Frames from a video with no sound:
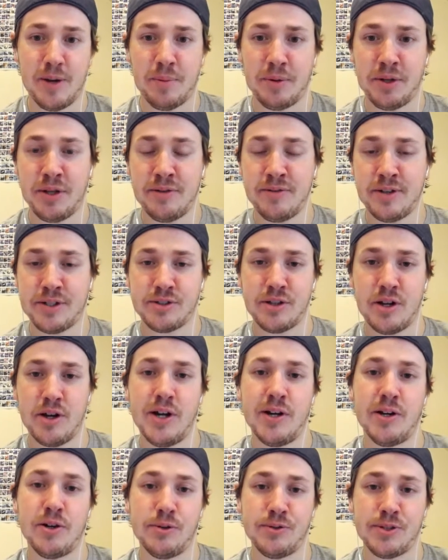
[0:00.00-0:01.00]
I believe I
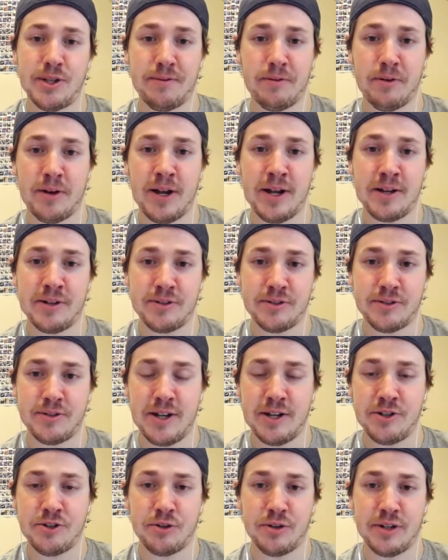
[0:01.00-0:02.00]
saw Jose Fernandez
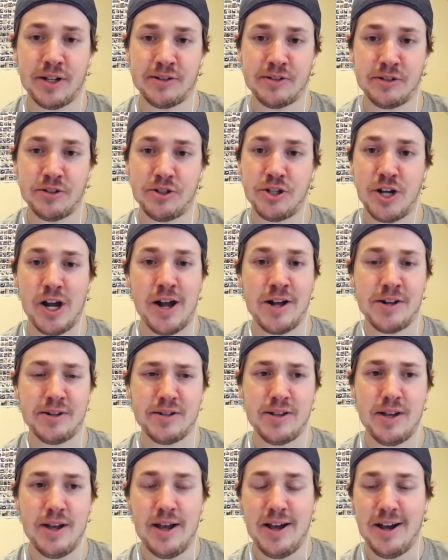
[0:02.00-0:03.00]
scheduled against the
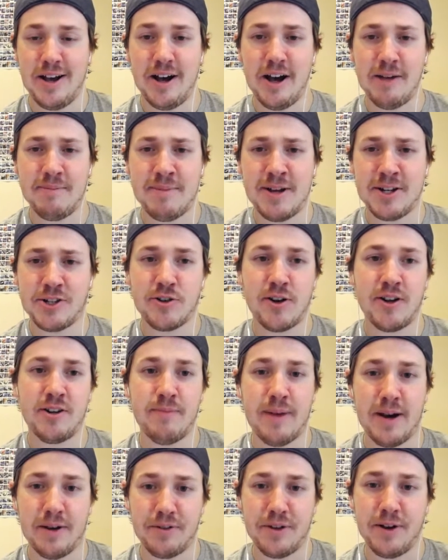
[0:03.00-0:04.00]
Giants. I'm not trying
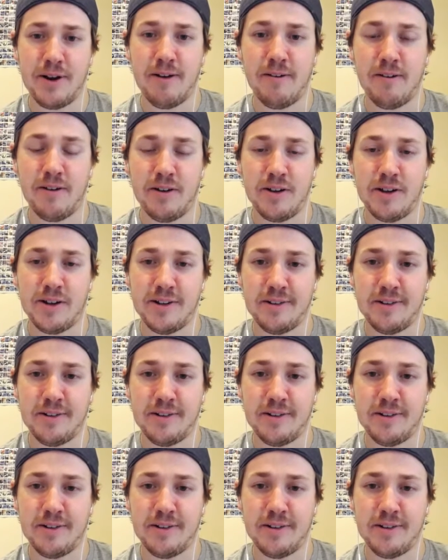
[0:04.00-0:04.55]
him out there.